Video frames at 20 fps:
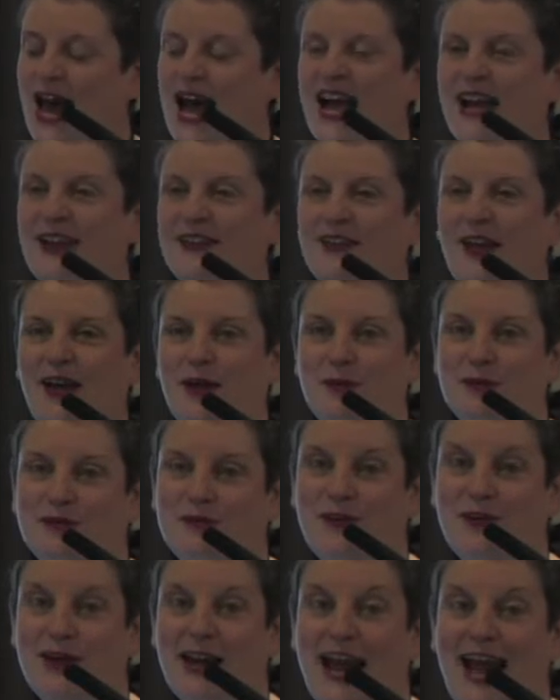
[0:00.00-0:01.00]
And I was
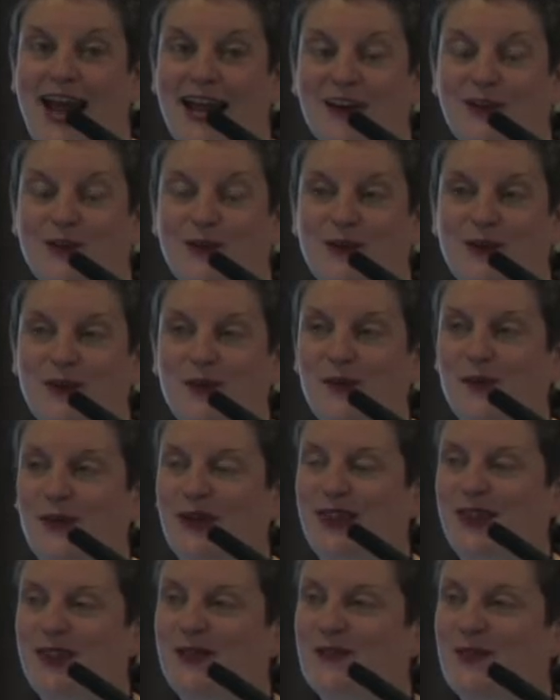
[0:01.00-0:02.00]
very angry
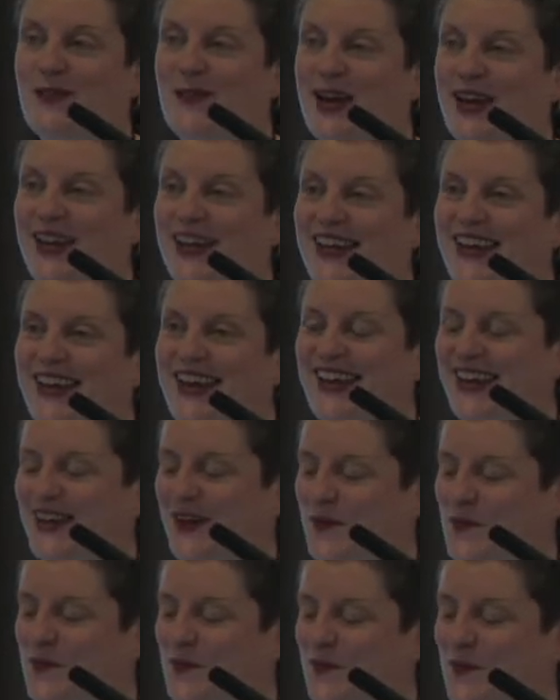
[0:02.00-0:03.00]
with, my,
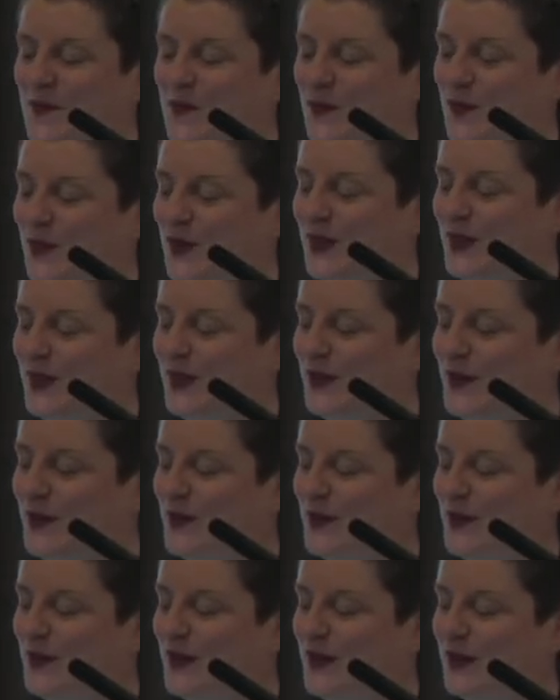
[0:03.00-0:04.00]
um, with
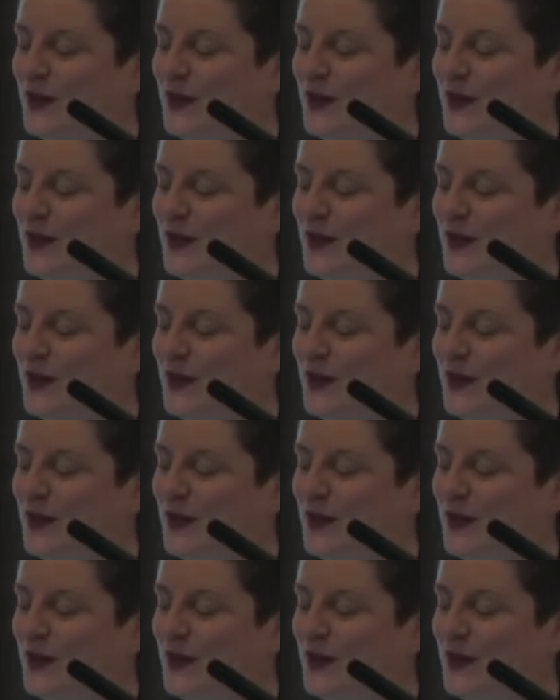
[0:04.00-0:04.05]
the,